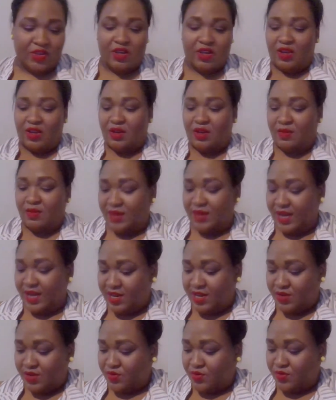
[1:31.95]
But
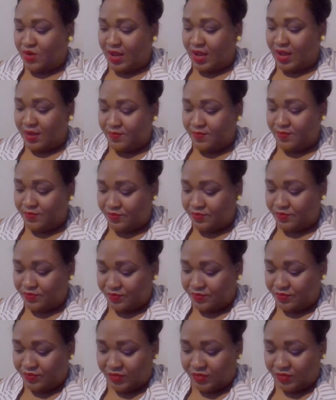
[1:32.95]
anywho,
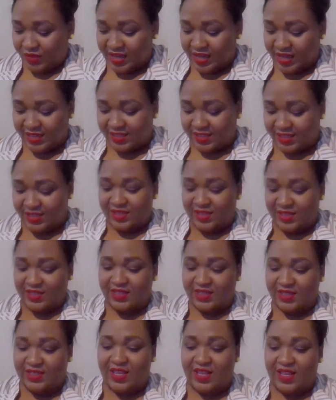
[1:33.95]
yes, this is
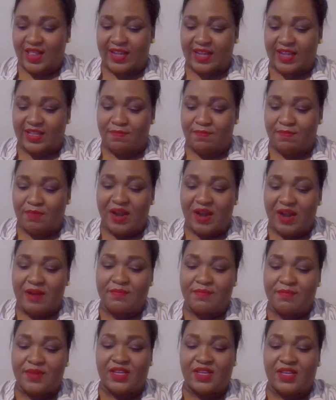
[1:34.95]
like the bottom
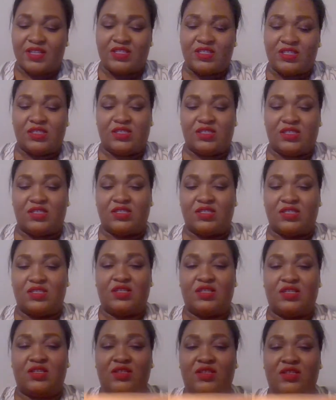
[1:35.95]
piece.
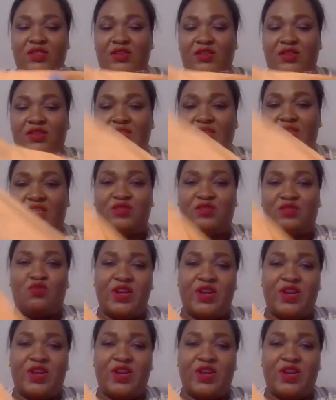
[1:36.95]
It's 1X.